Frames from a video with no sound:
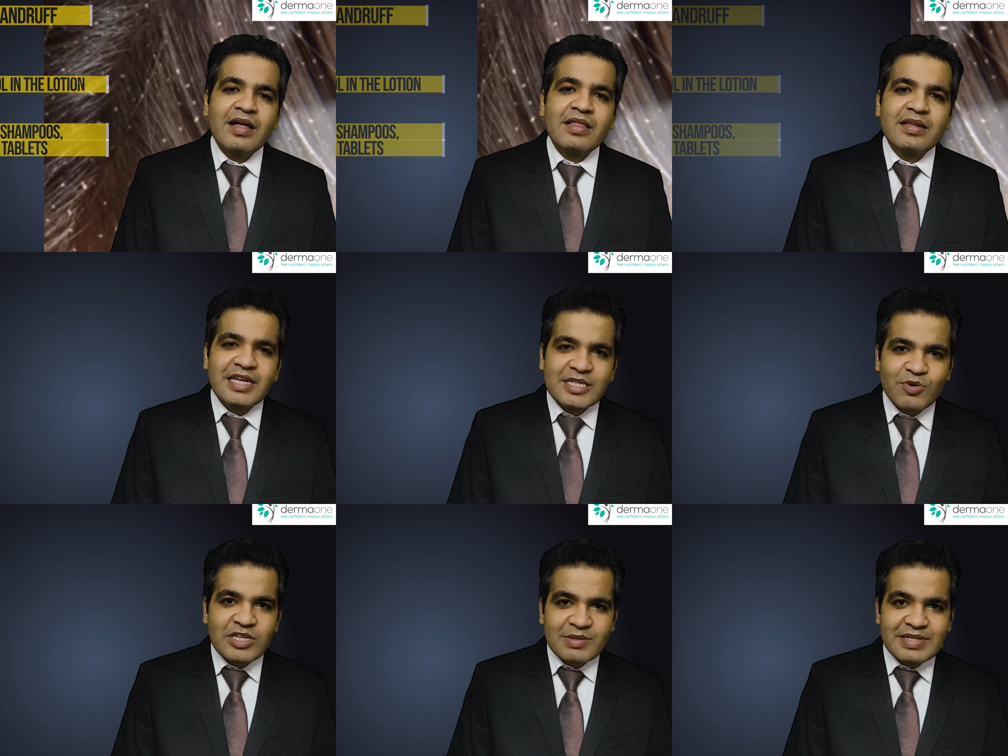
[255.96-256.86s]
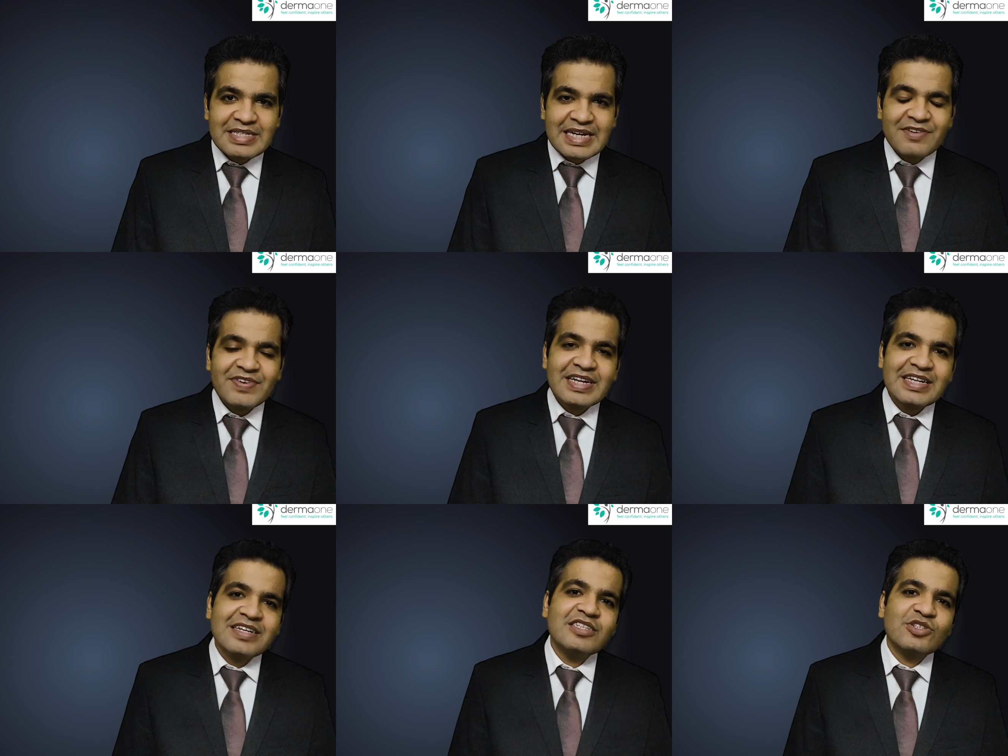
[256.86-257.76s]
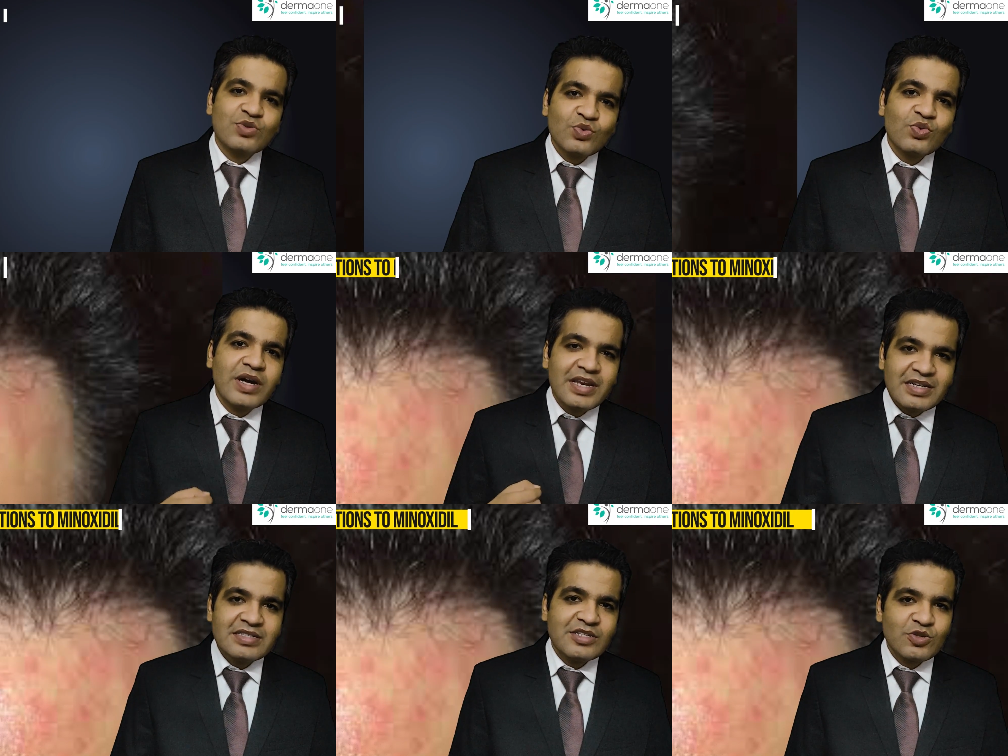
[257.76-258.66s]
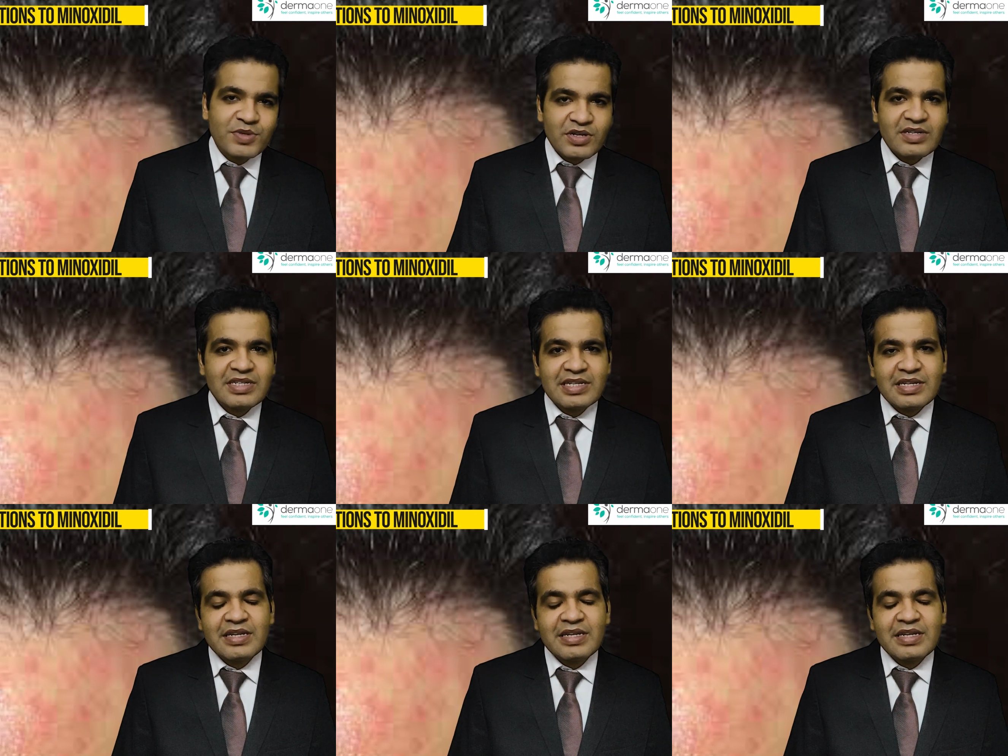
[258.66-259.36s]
The next possible side effect is true allergy to minoxidil.